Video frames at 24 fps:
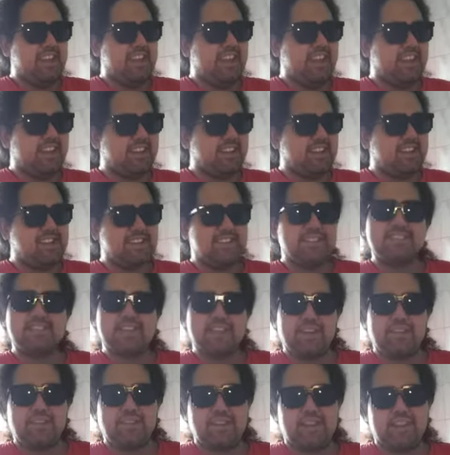And it's
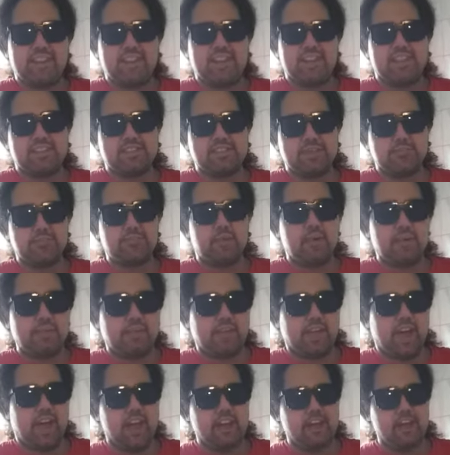like funny because they're
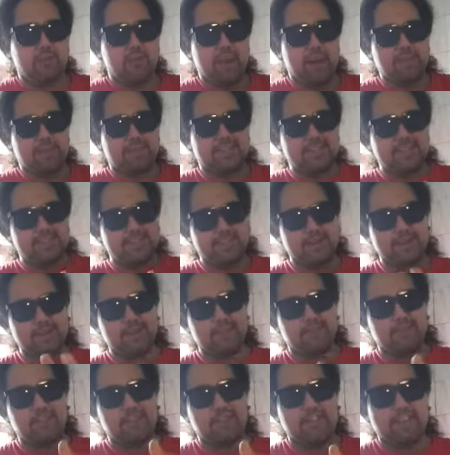both kind of reptilian
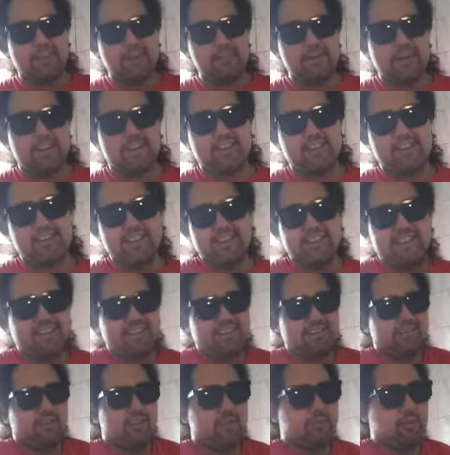if you think about it.
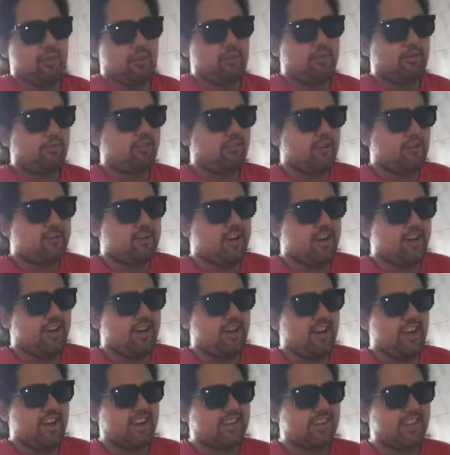They're both from
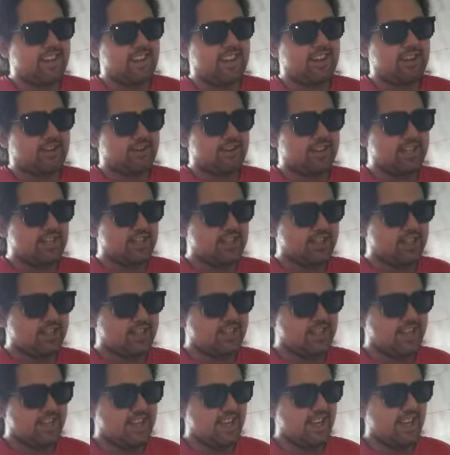egg-laying
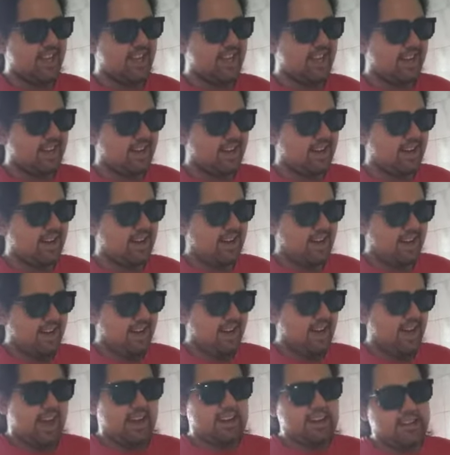creatures, and
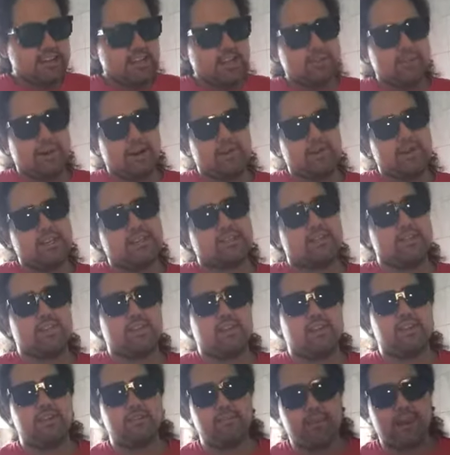I need to do my research
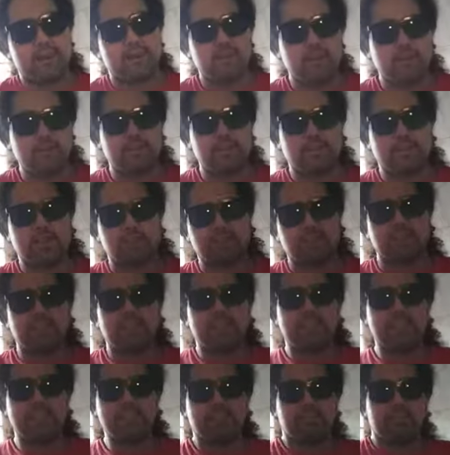on it, but I know there's something
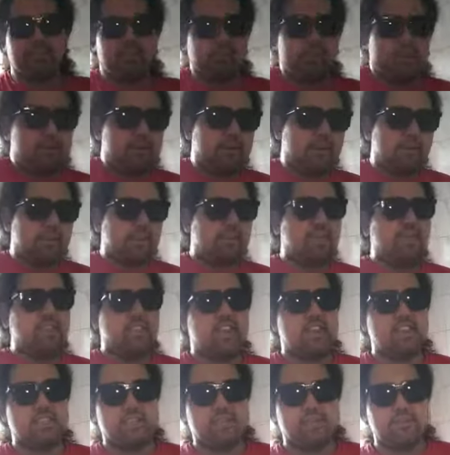deeper about the
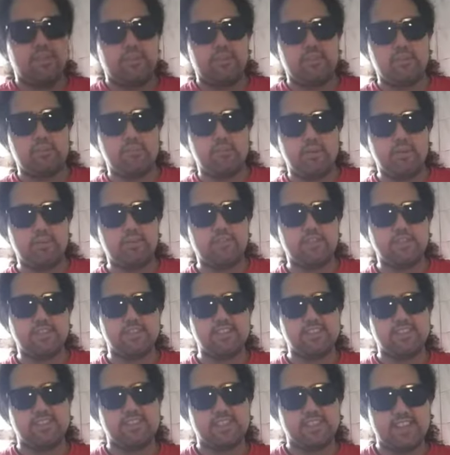philosophy of the bird
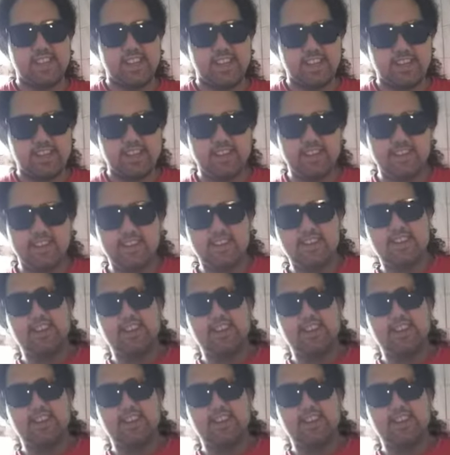versus the snake.